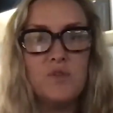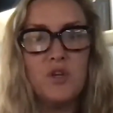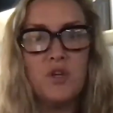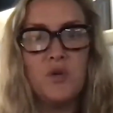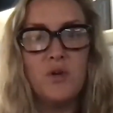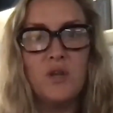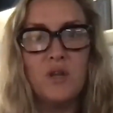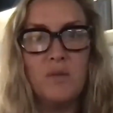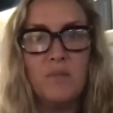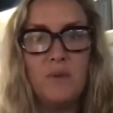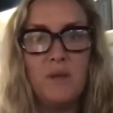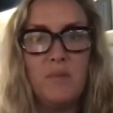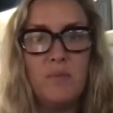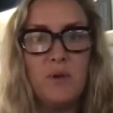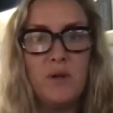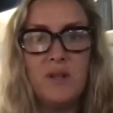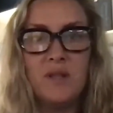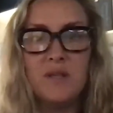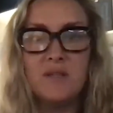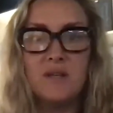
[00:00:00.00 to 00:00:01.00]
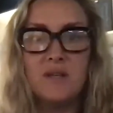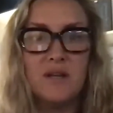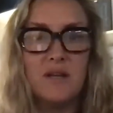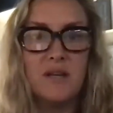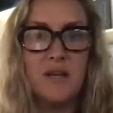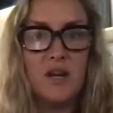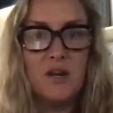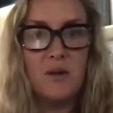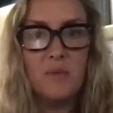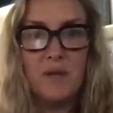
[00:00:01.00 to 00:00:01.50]
Are you going to be putting this on an
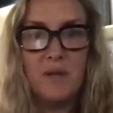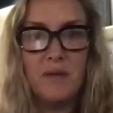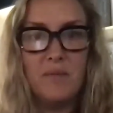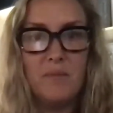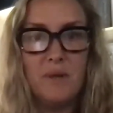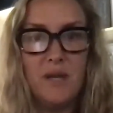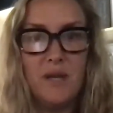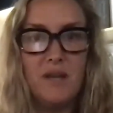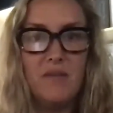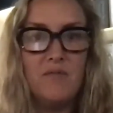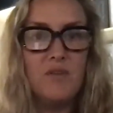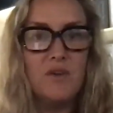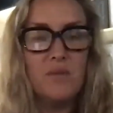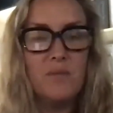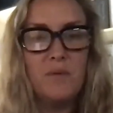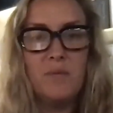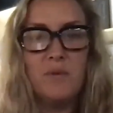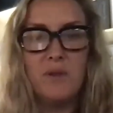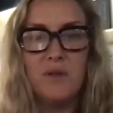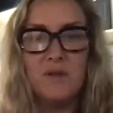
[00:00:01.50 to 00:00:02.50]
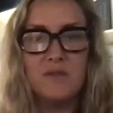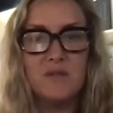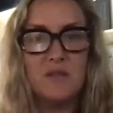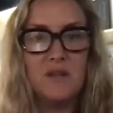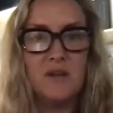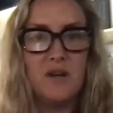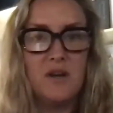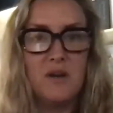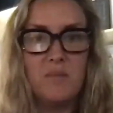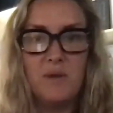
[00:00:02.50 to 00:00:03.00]
Airbnb? If you're going to be putting this on
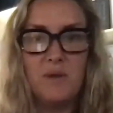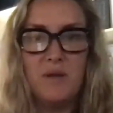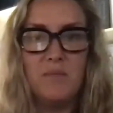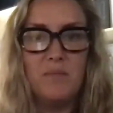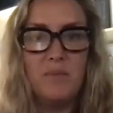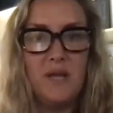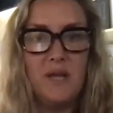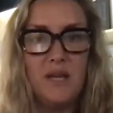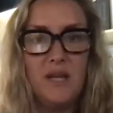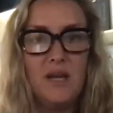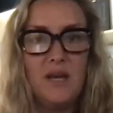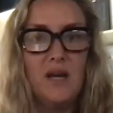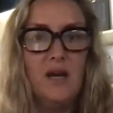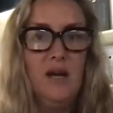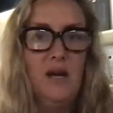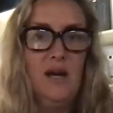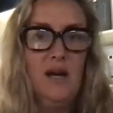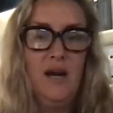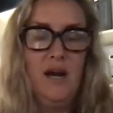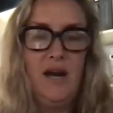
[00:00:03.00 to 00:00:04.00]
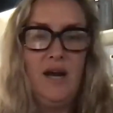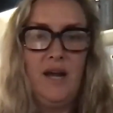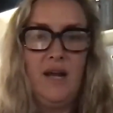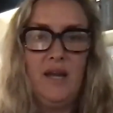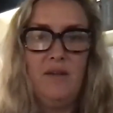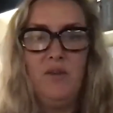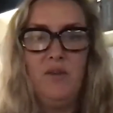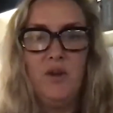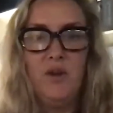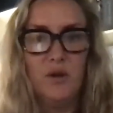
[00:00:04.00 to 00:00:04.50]
an
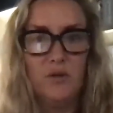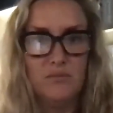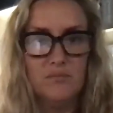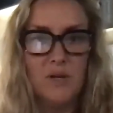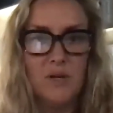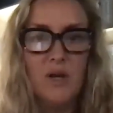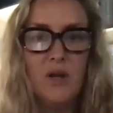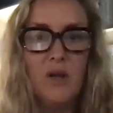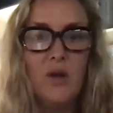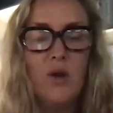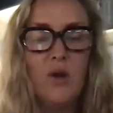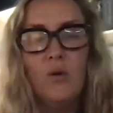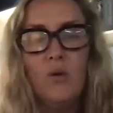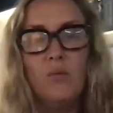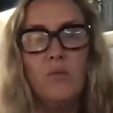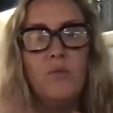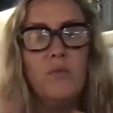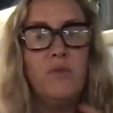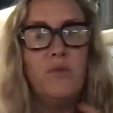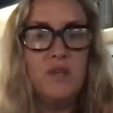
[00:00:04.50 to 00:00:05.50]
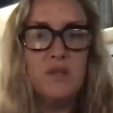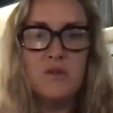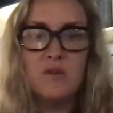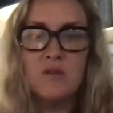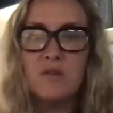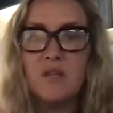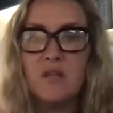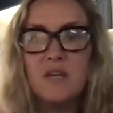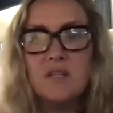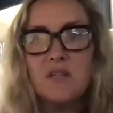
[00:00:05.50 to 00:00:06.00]
Airbnb, these are
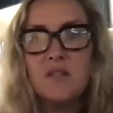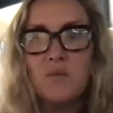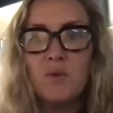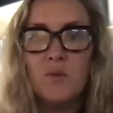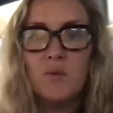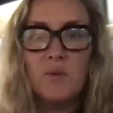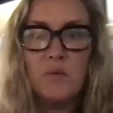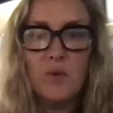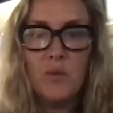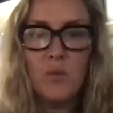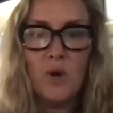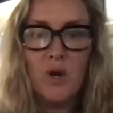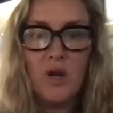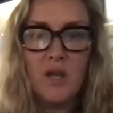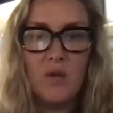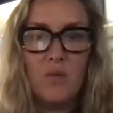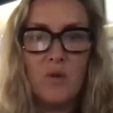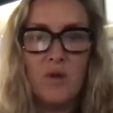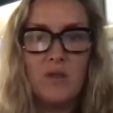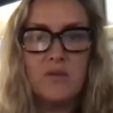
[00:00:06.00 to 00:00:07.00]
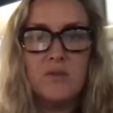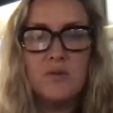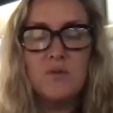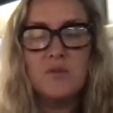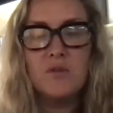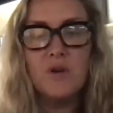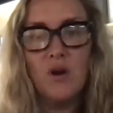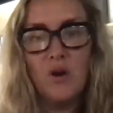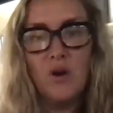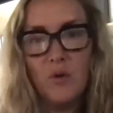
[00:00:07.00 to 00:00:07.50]
things that we would be working with. So
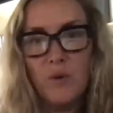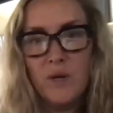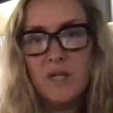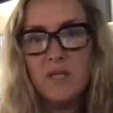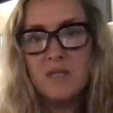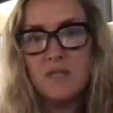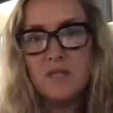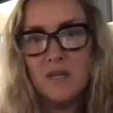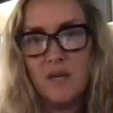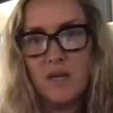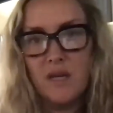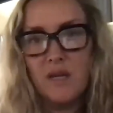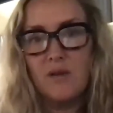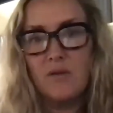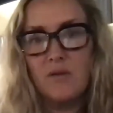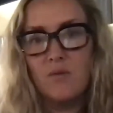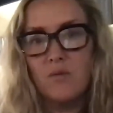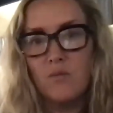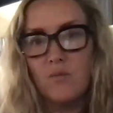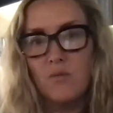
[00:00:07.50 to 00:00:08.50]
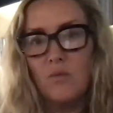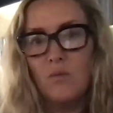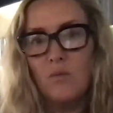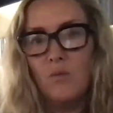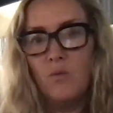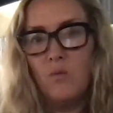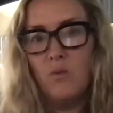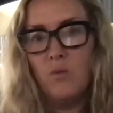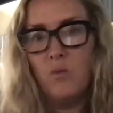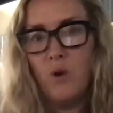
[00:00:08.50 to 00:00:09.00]
it's always like,
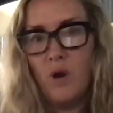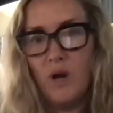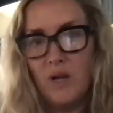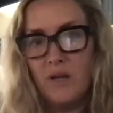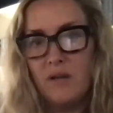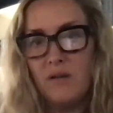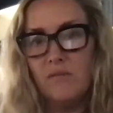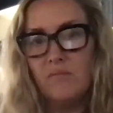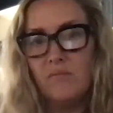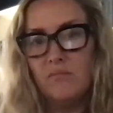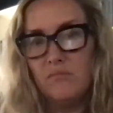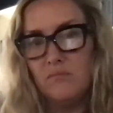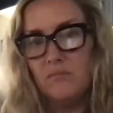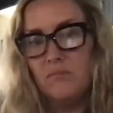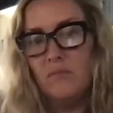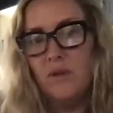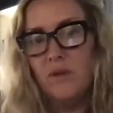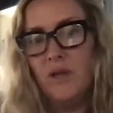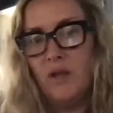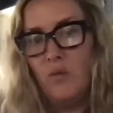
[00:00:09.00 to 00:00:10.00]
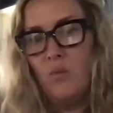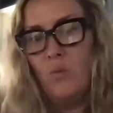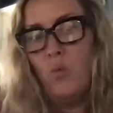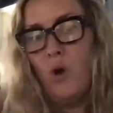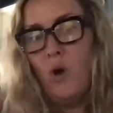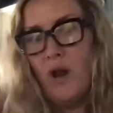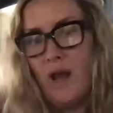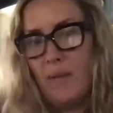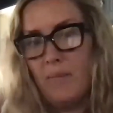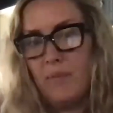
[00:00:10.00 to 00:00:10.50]
in
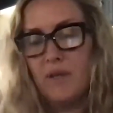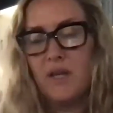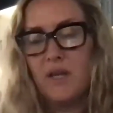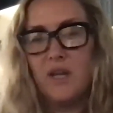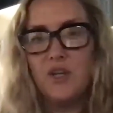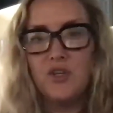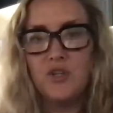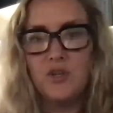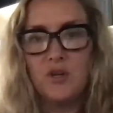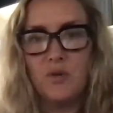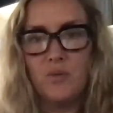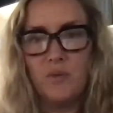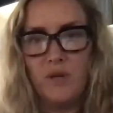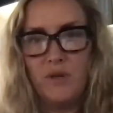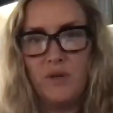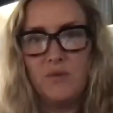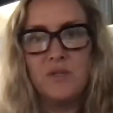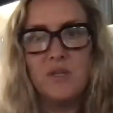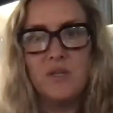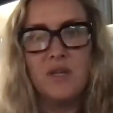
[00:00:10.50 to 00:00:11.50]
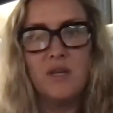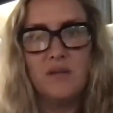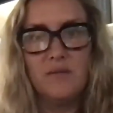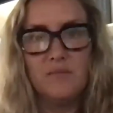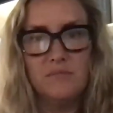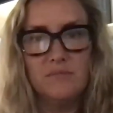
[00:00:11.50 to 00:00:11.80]
what application are we using it?